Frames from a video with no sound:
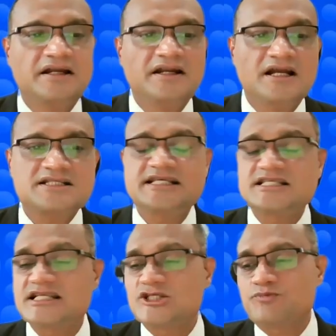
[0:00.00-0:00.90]

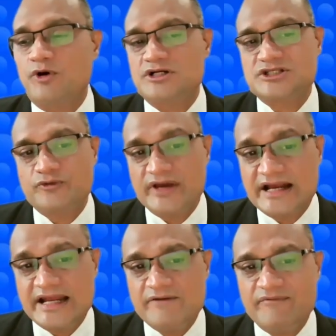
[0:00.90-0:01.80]
Nurses respond
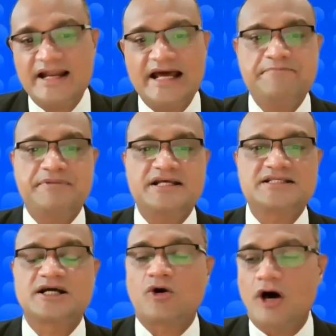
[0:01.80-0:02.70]
quickly when I
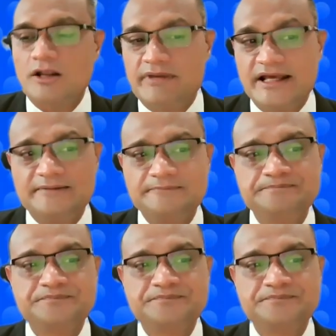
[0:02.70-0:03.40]
press the call bell.